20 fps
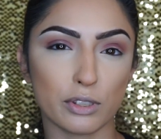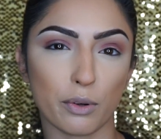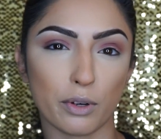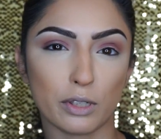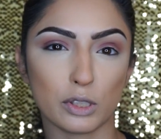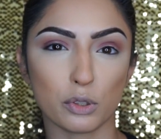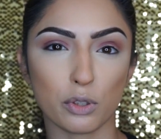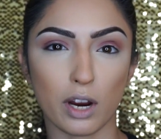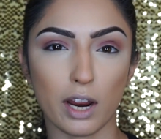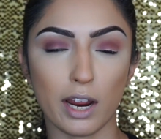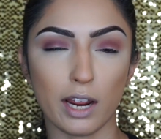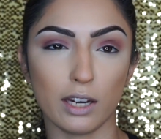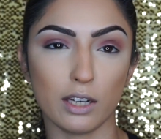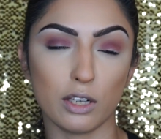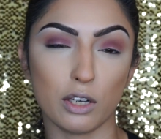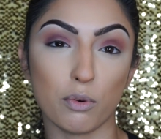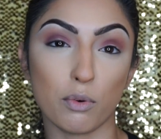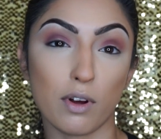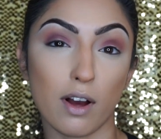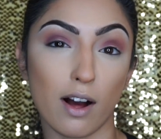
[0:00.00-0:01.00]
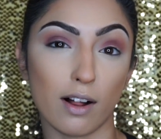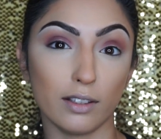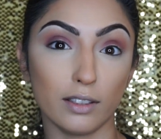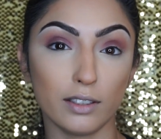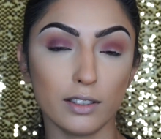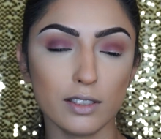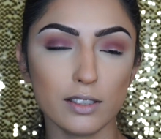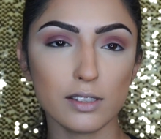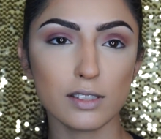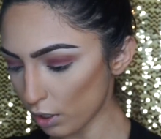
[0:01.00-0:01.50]
zone and trying new
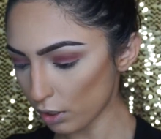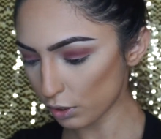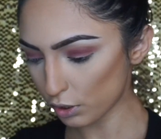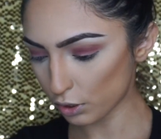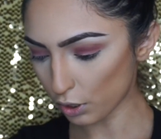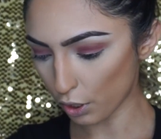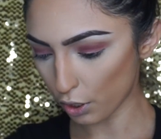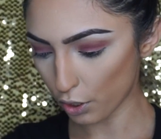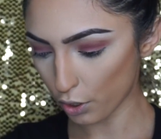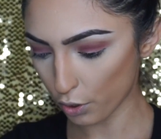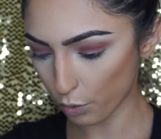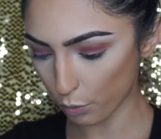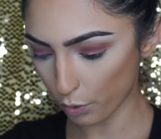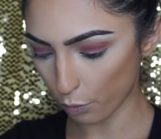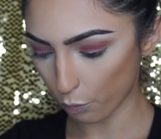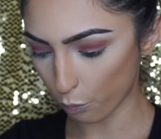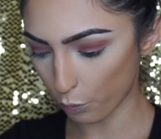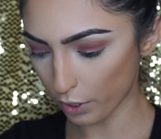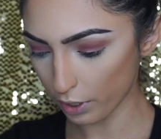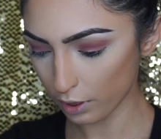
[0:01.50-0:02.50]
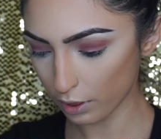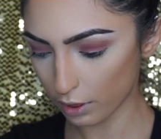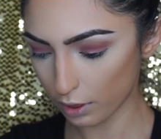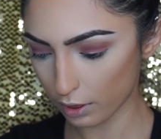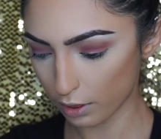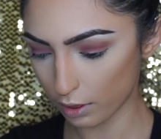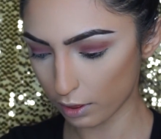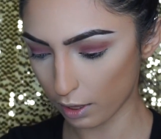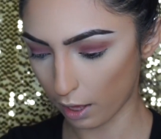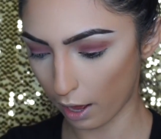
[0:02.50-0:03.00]
colors. So with
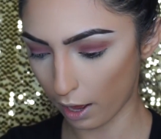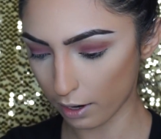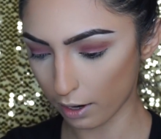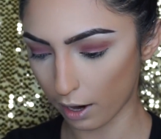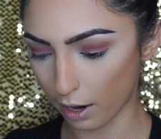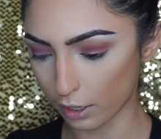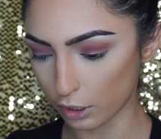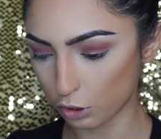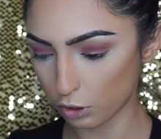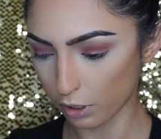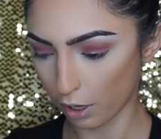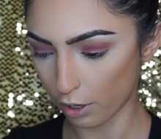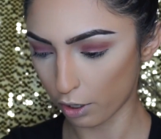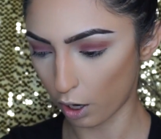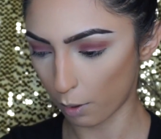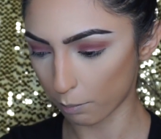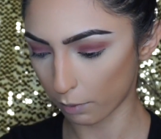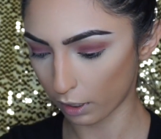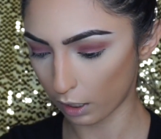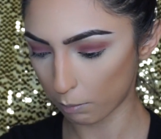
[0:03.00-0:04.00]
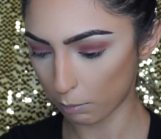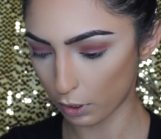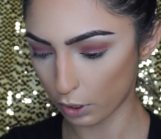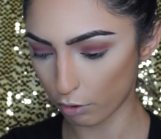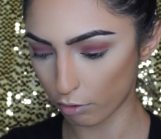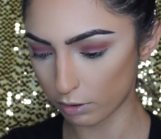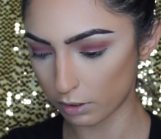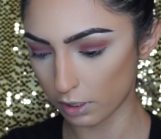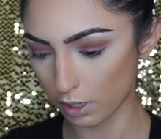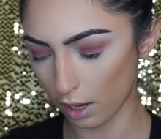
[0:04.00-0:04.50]
that eyeshadow, I'm going to be
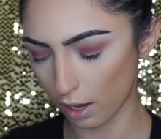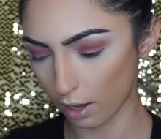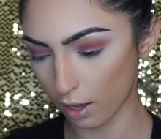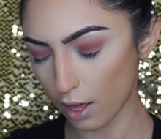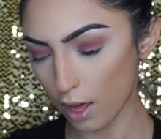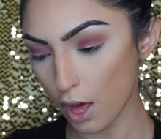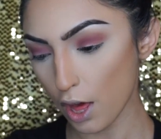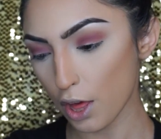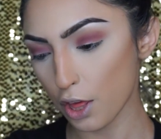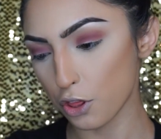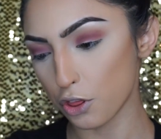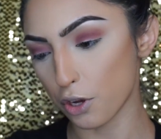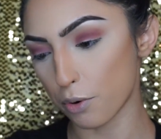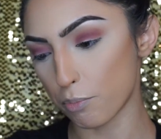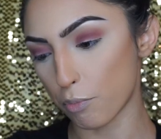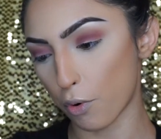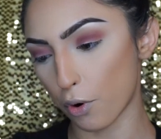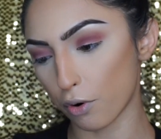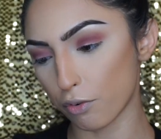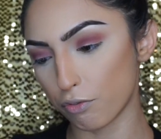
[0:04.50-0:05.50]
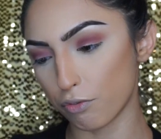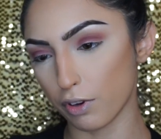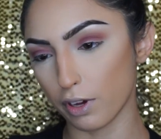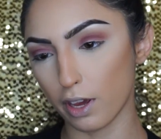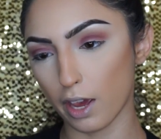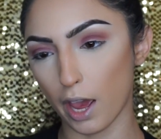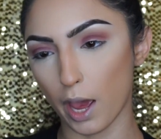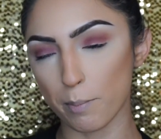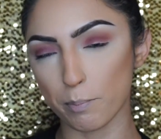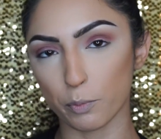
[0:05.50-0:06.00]
using the
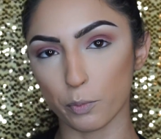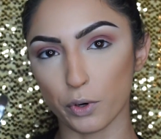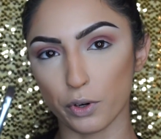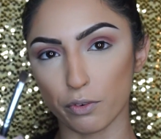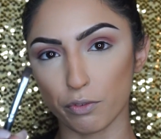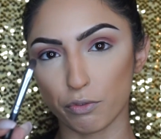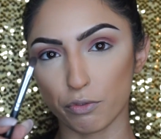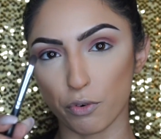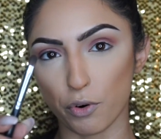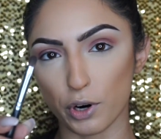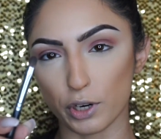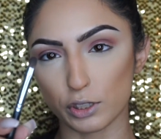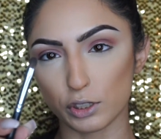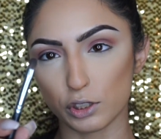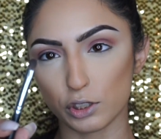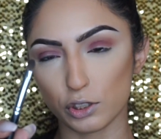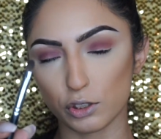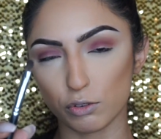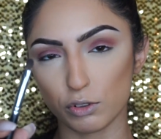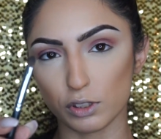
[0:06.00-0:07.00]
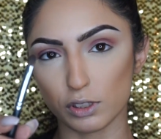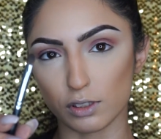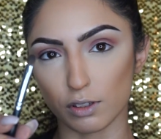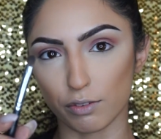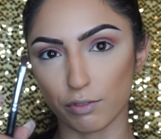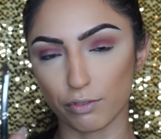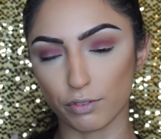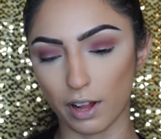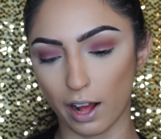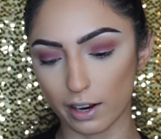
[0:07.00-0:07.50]
Morphe M142, just a
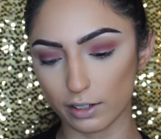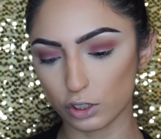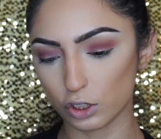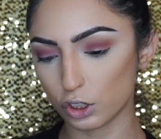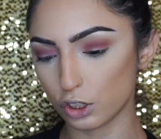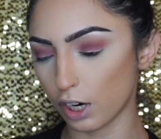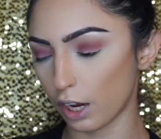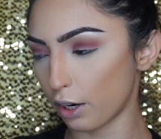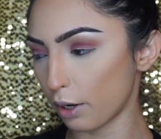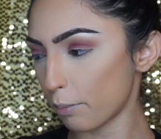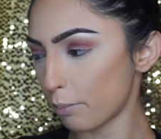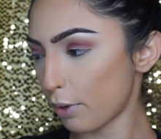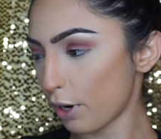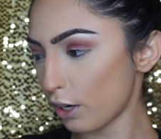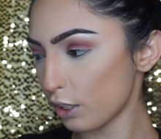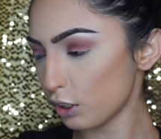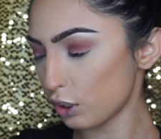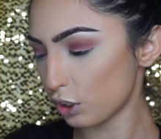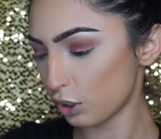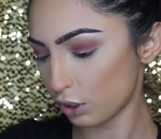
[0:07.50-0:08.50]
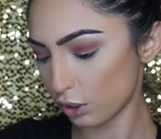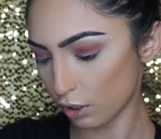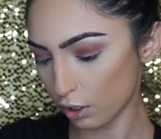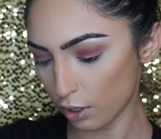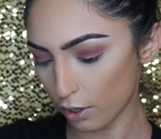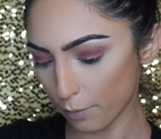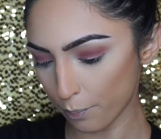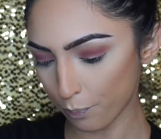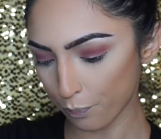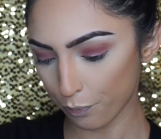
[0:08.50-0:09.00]
flat shader brush.
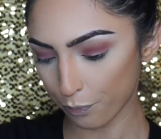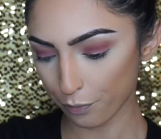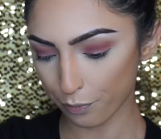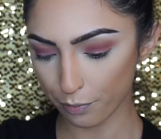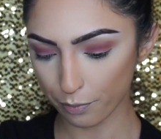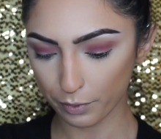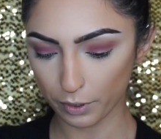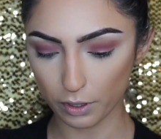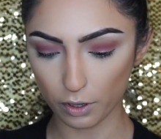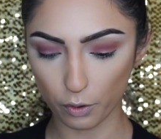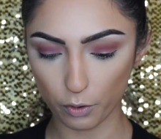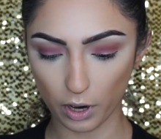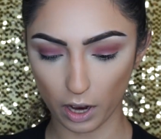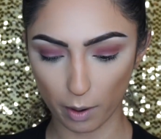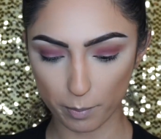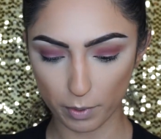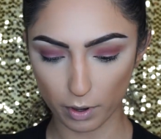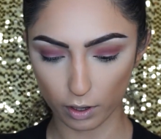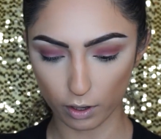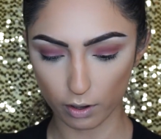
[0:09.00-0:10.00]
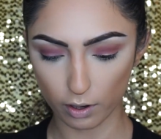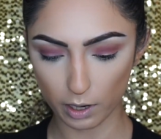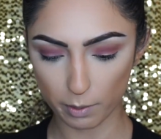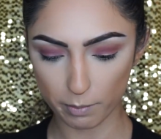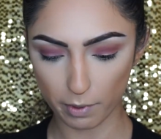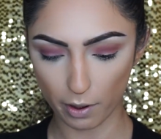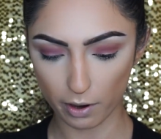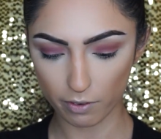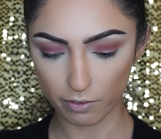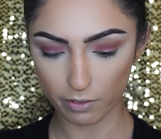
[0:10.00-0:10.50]
I'm going to grab a good amount